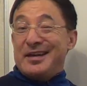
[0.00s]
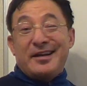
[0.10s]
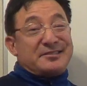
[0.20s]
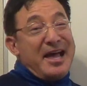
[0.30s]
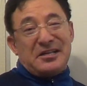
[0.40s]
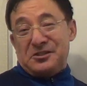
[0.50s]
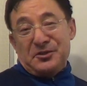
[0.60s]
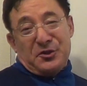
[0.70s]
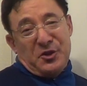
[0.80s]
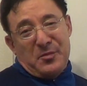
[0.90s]
It's
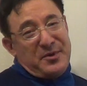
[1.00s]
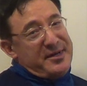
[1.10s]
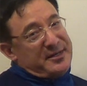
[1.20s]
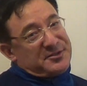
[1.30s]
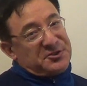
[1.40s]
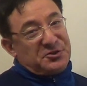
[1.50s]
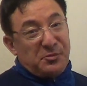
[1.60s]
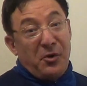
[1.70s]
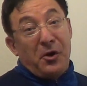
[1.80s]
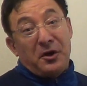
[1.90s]
actually going to be a
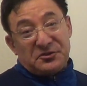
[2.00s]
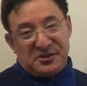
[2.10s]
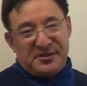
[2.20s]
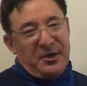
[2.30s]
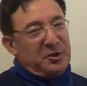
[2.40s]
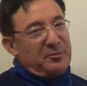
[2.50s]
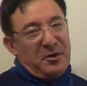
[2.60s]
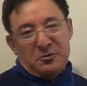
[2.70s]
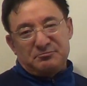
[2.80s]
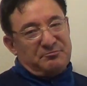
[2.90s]
small
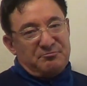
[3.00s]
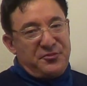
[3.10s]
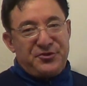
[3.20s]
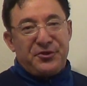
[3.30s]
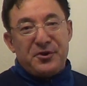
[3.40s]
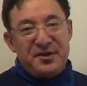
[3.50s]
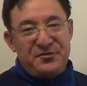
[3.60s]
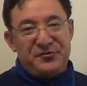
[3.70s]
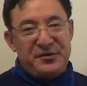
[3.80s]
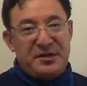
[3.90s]
sailboat, 30
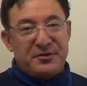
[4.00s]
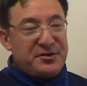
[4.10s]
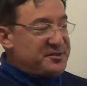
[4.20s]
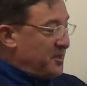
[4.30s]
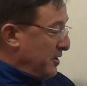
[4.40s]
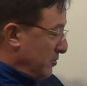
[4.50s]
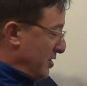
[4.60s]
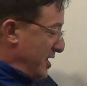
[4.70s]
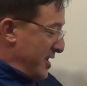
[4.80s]
feet or so.